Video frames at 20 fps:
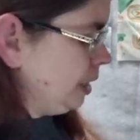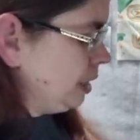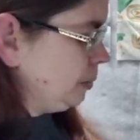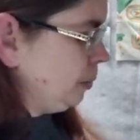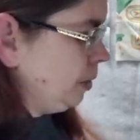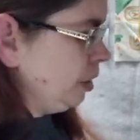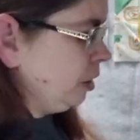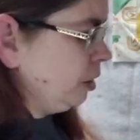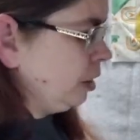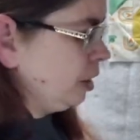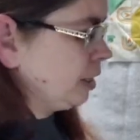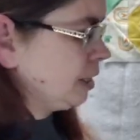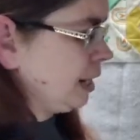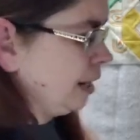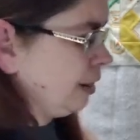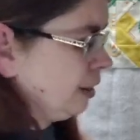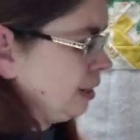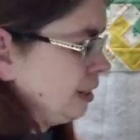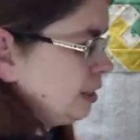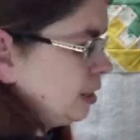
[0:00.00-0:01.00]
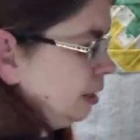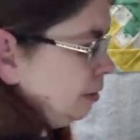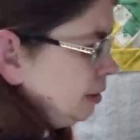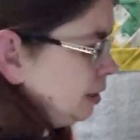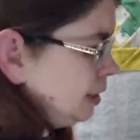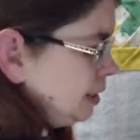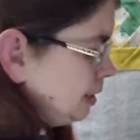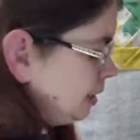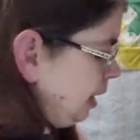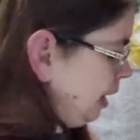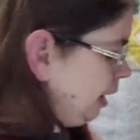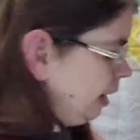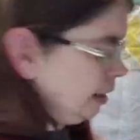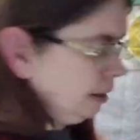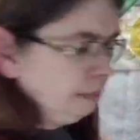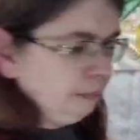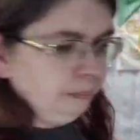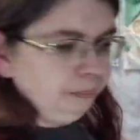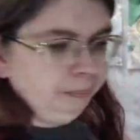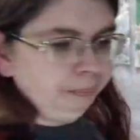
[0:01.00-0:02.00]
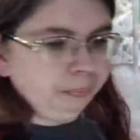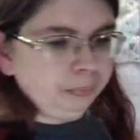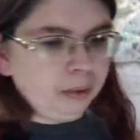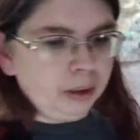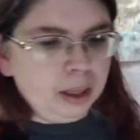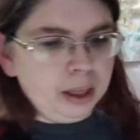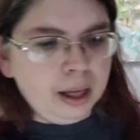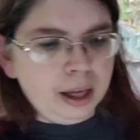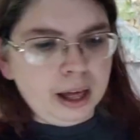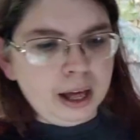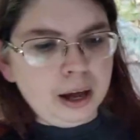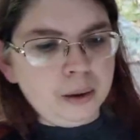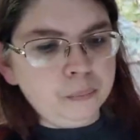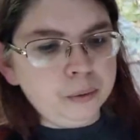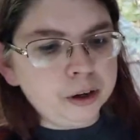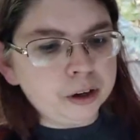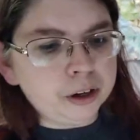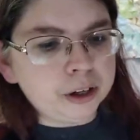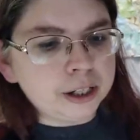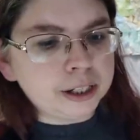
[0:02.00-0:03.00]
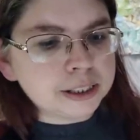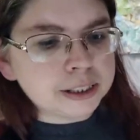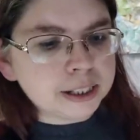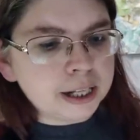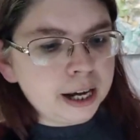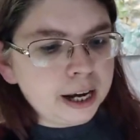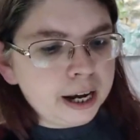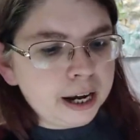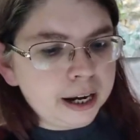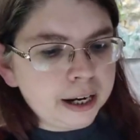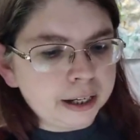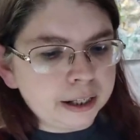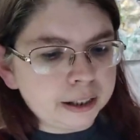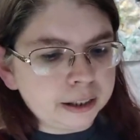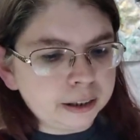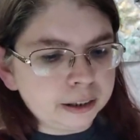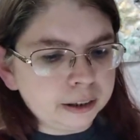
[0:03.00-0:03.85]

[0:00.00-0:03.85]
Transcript: is we're going to set this off this side. And we're going to take